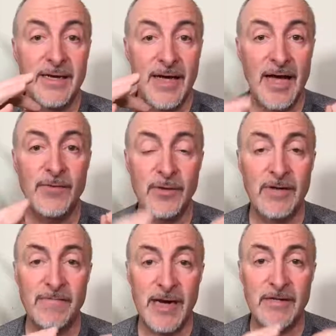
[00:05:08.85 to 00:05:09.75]
have you
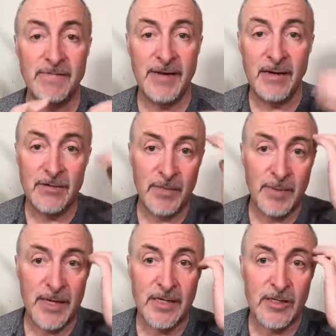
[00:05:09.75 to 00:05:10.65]
in fact found a
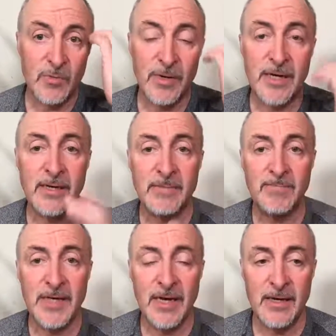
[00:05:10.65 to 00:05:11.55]
place where,
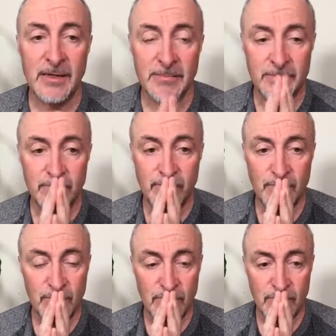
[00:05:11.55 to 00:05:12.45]
um,
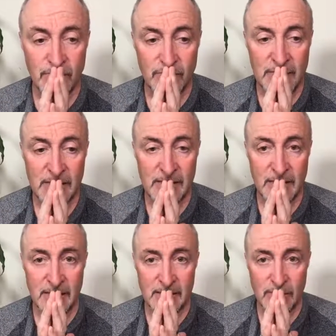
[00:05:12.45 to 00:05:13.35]
let me say
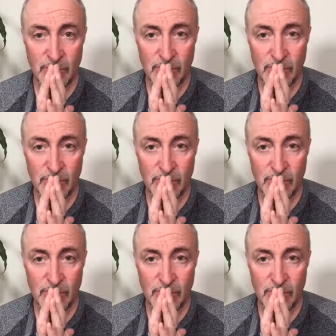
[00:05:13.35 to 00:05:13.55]
this,